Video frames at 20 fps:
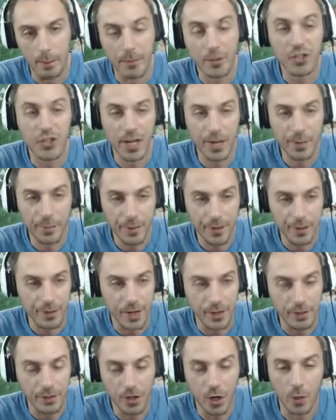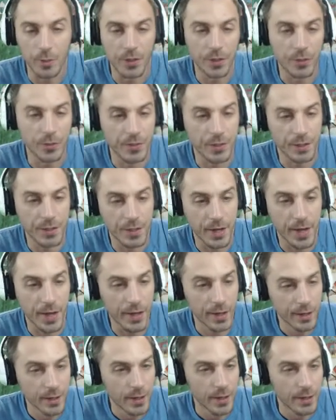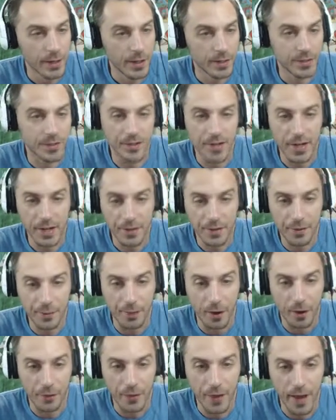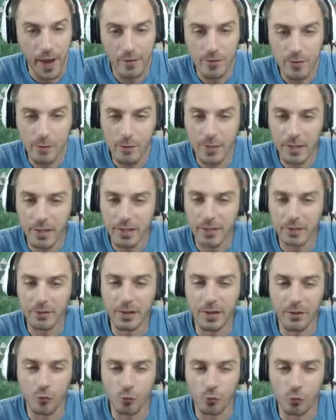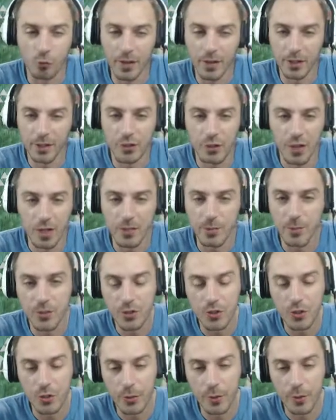Machampion deck that I'll be using today. It's the deck of the month. I haven't made any like real adjustments